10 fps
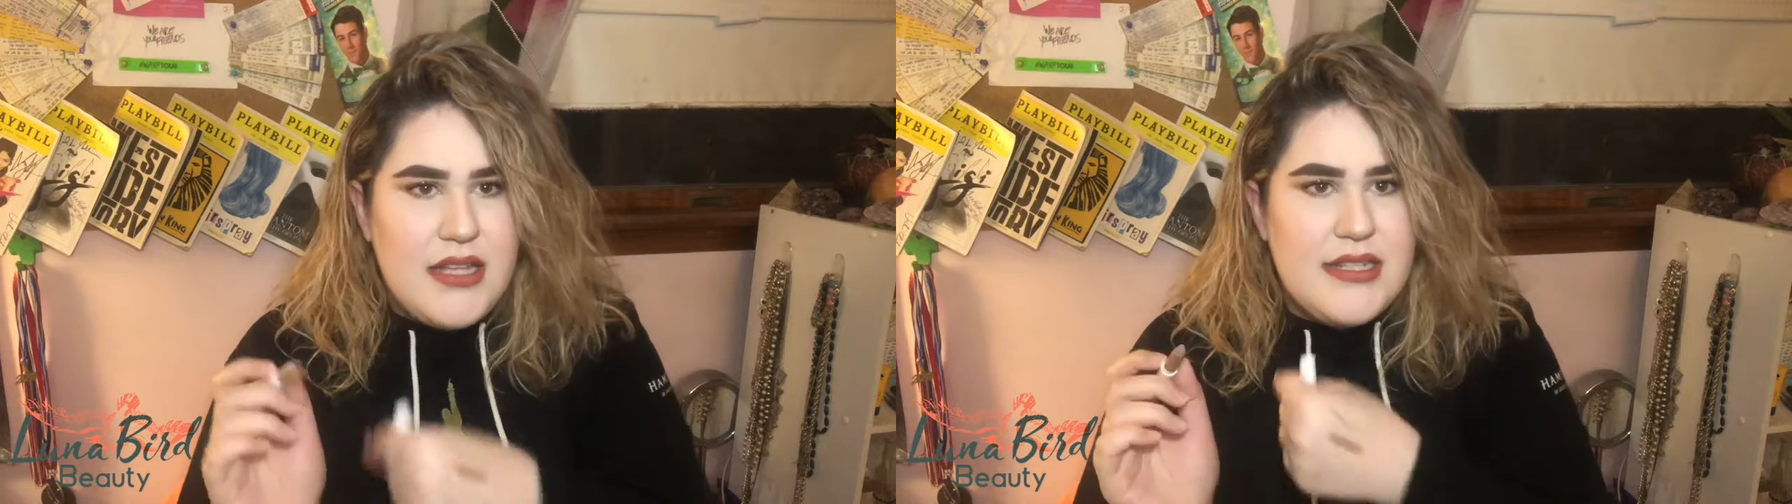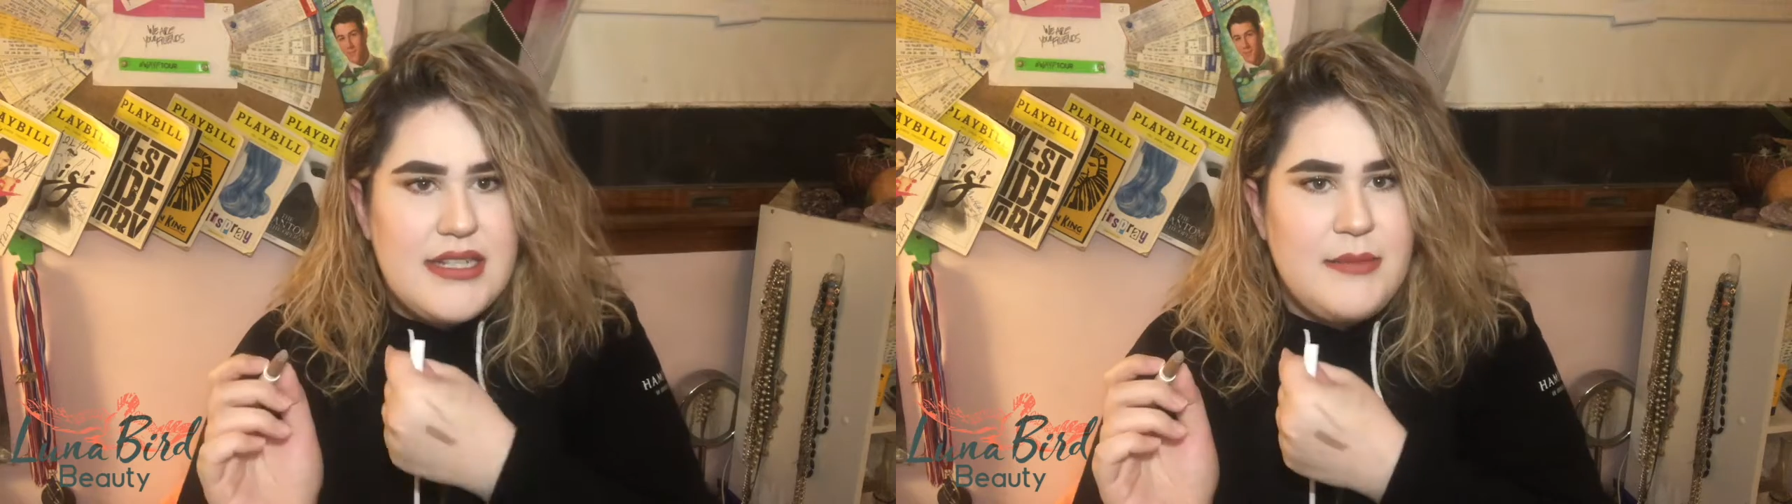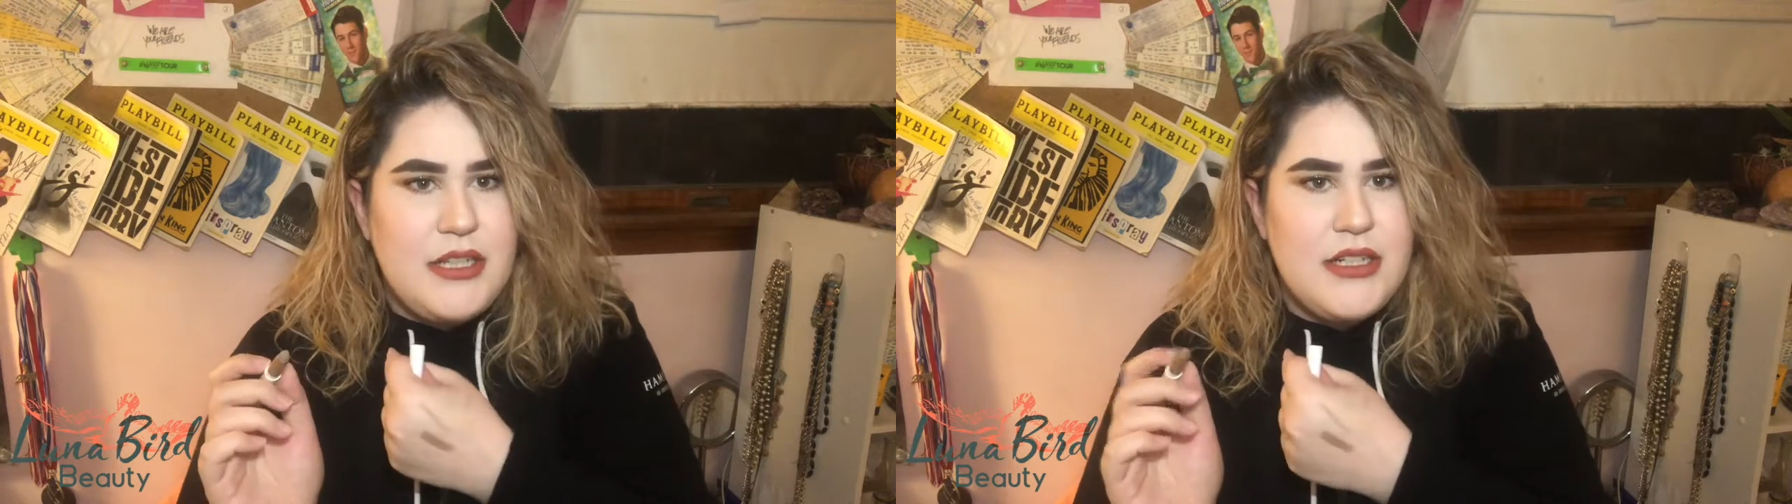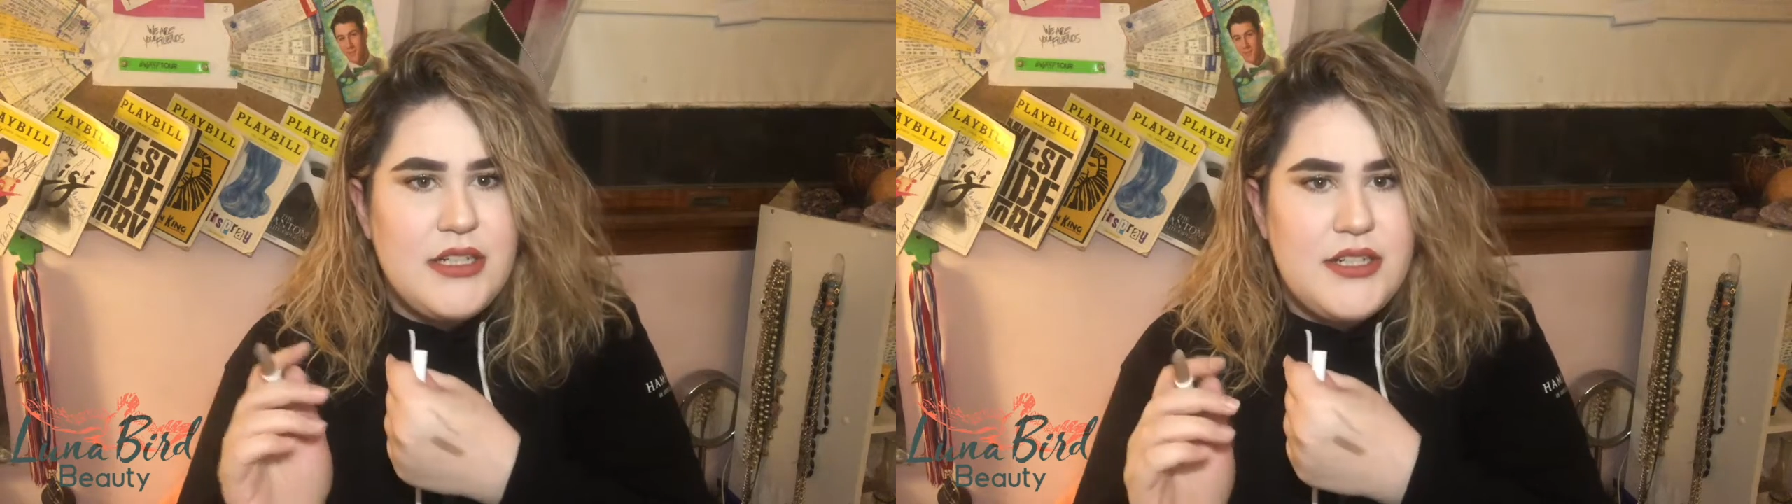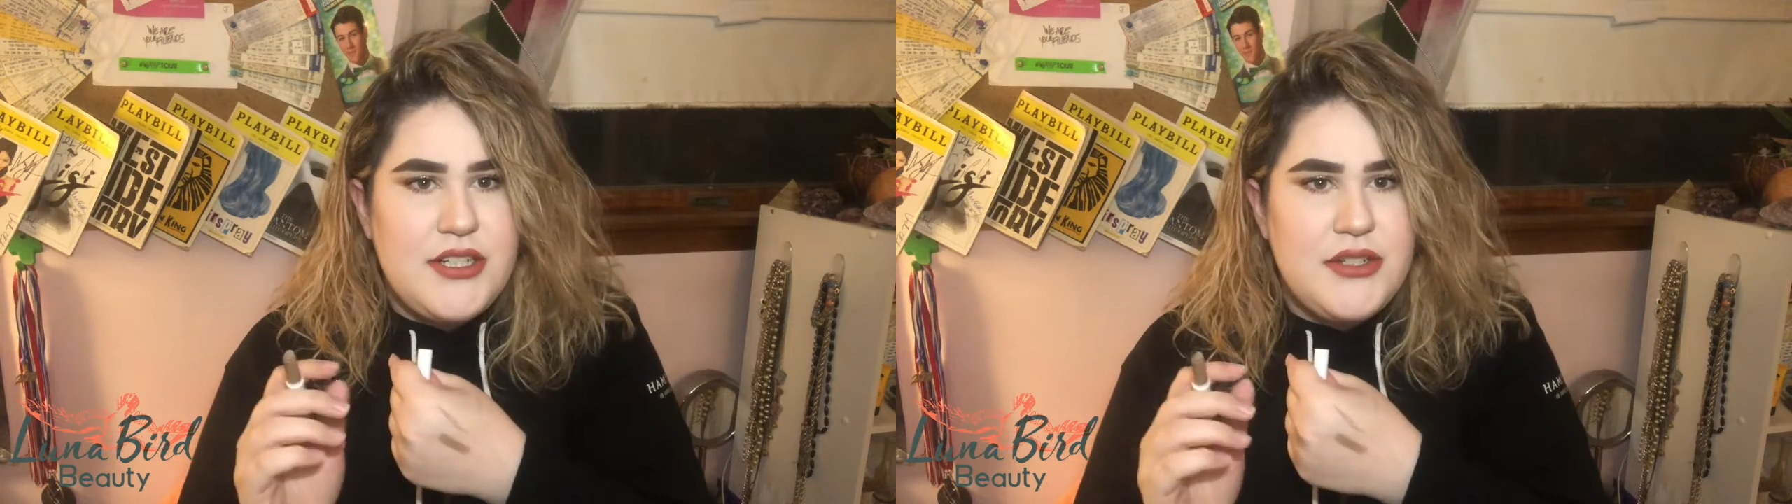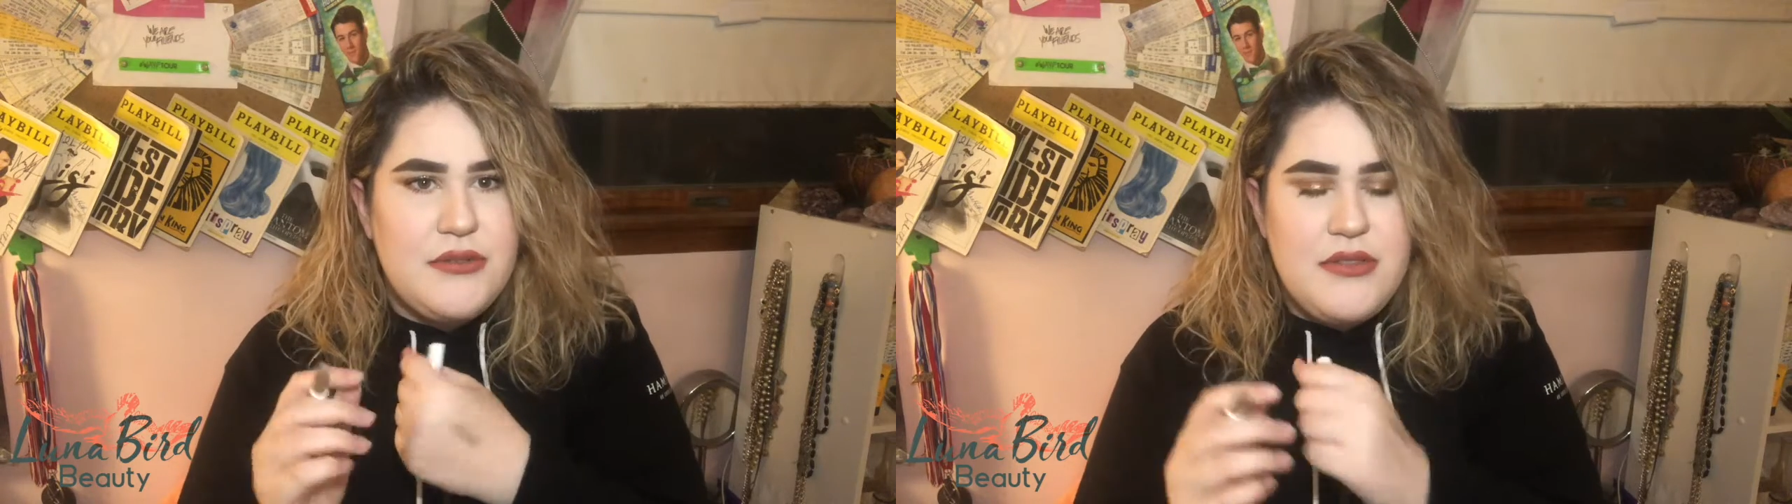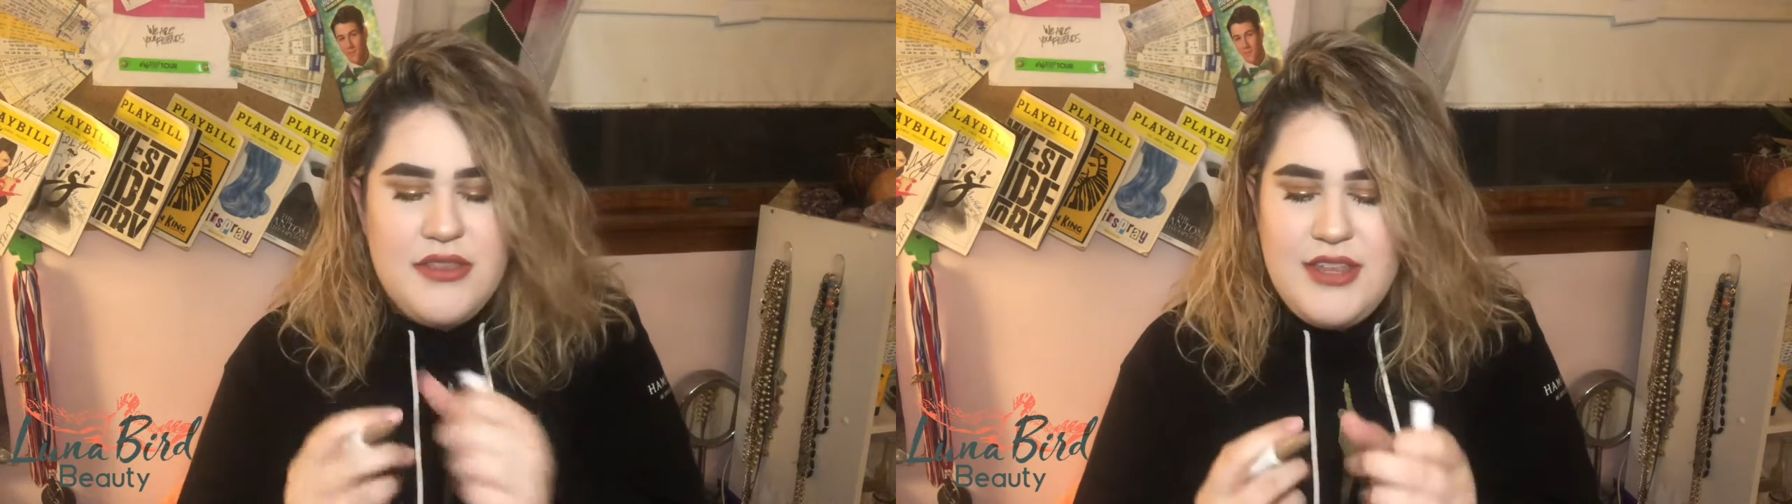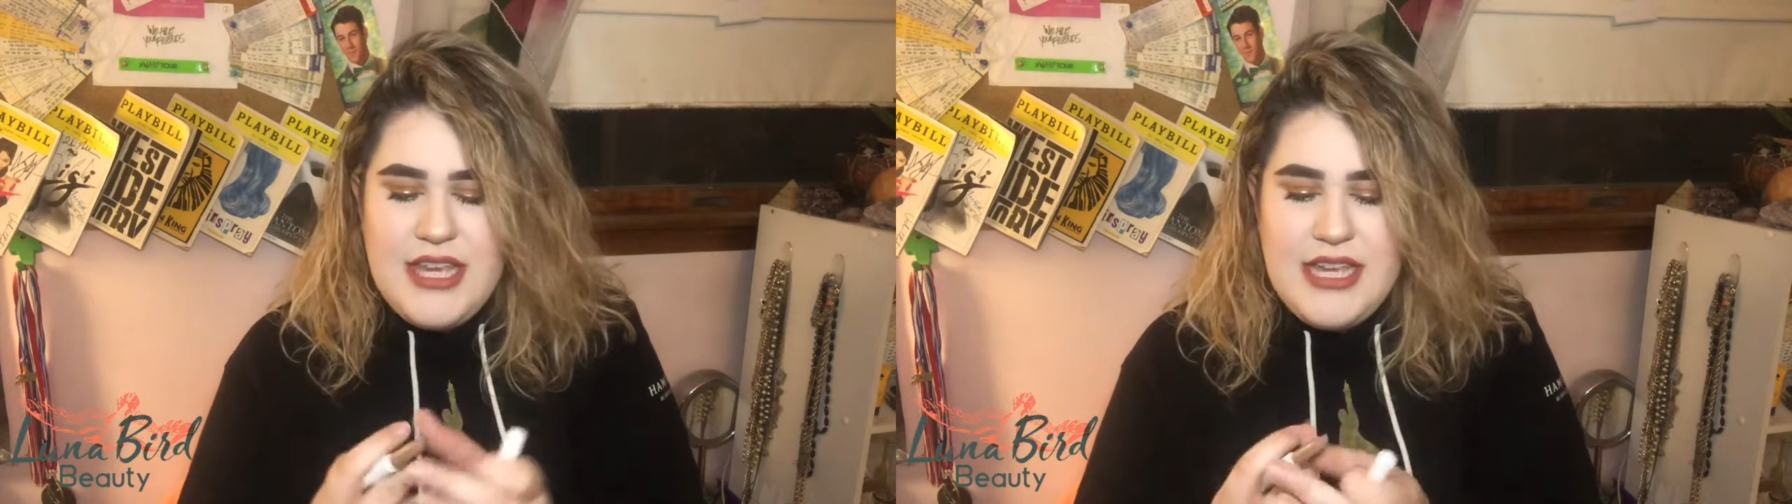Similar to
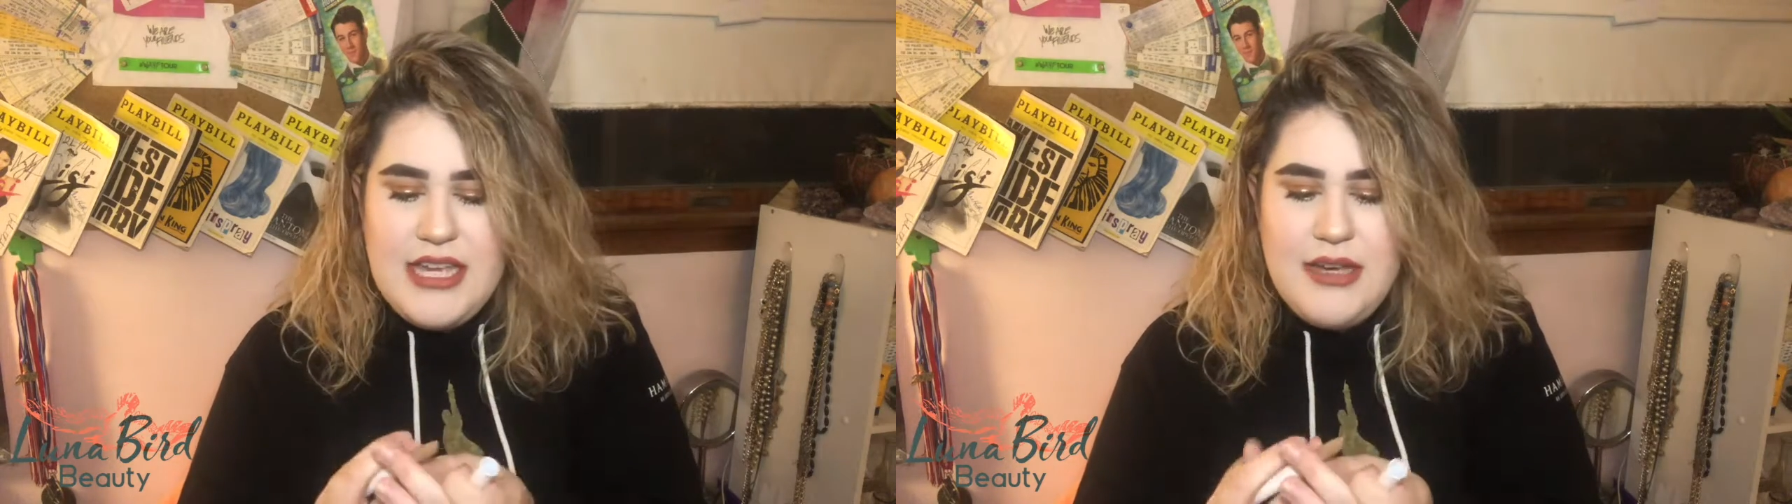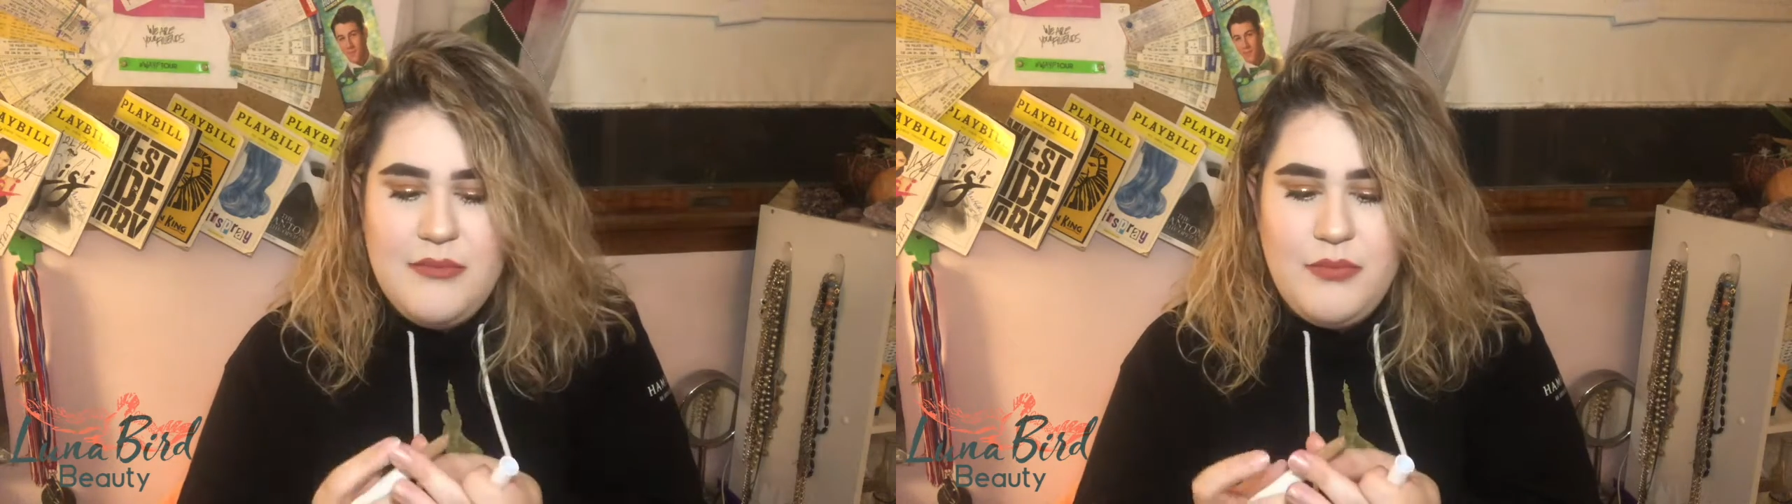the